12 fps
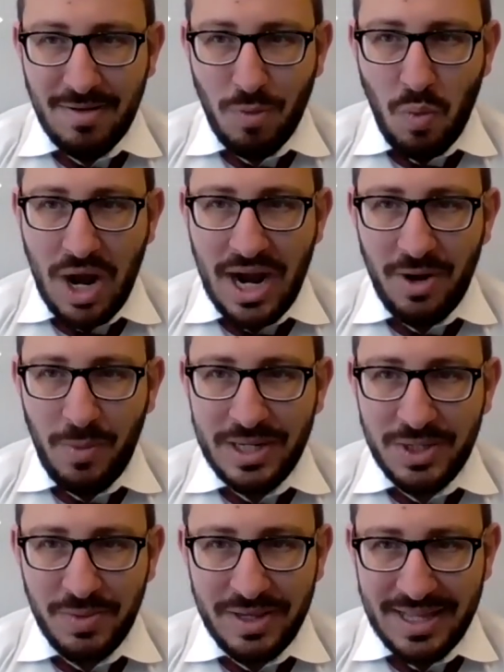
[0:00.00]
Why are we
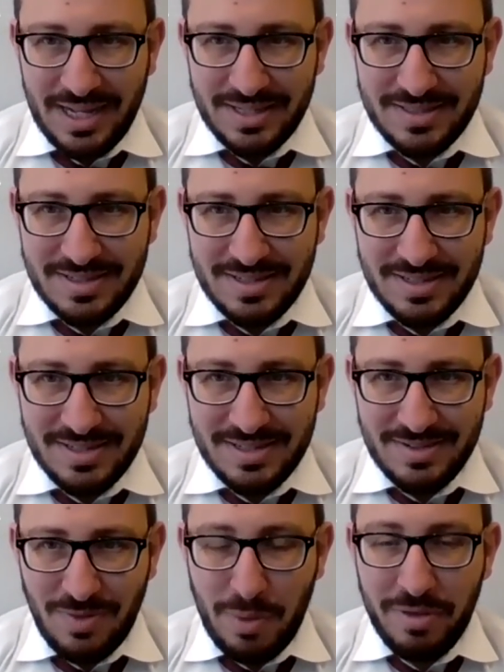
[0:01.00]
doing that?
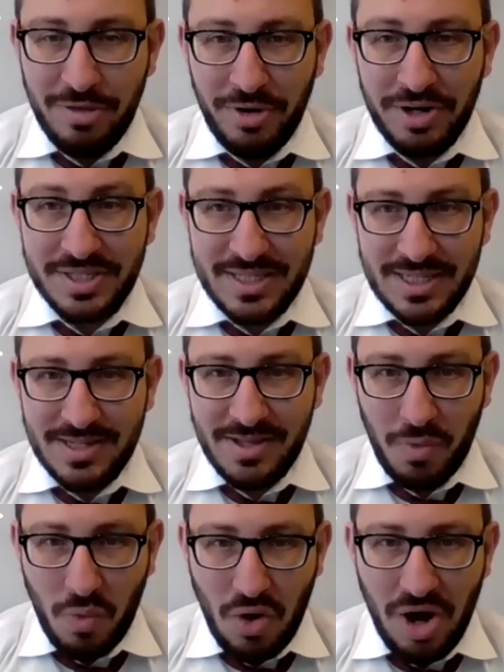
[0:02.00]
Why are we throwing our sins in the
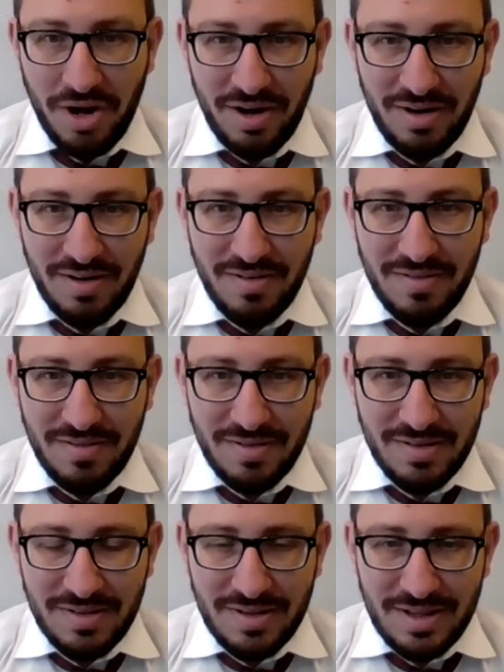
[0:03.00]
water?
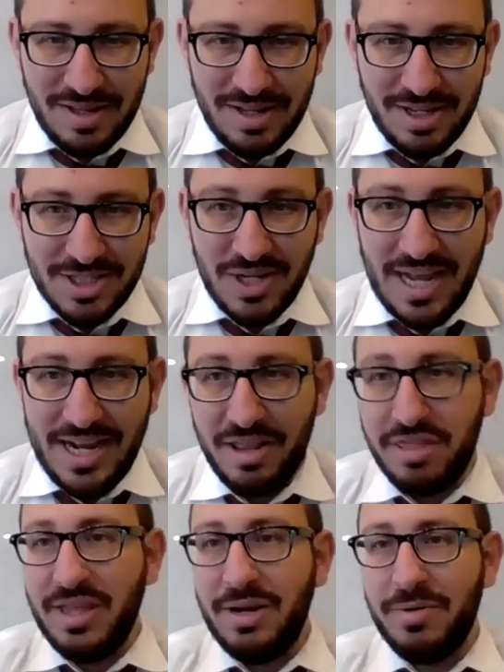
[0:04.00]
So I had a
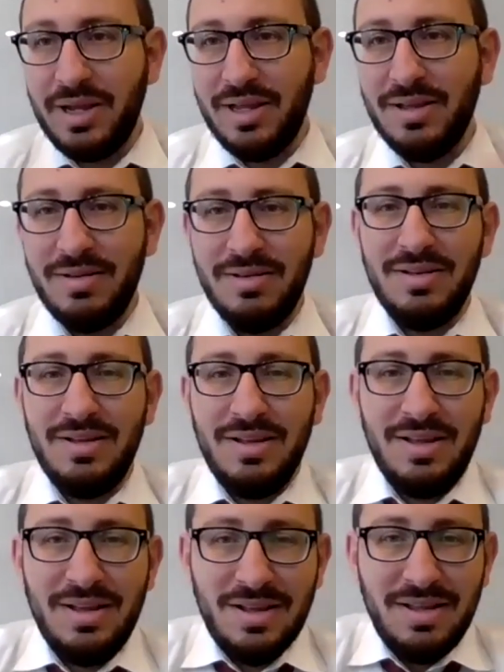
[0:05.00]
theory
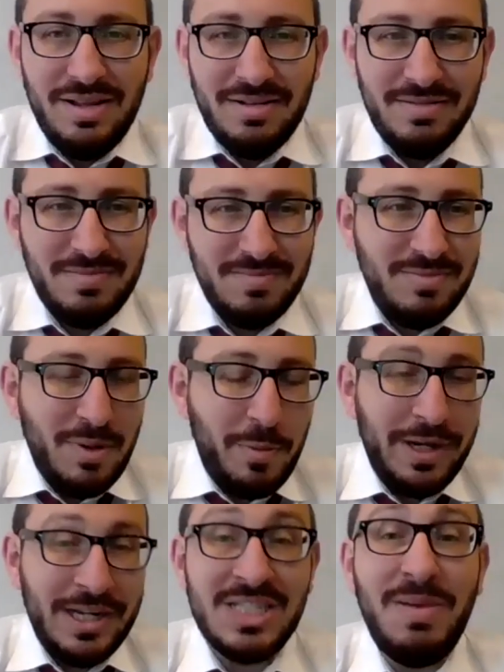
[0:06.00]
that we
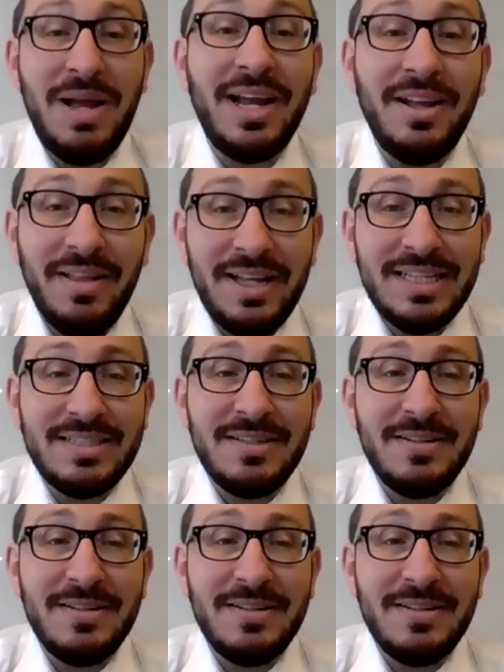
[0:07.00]
could speculate.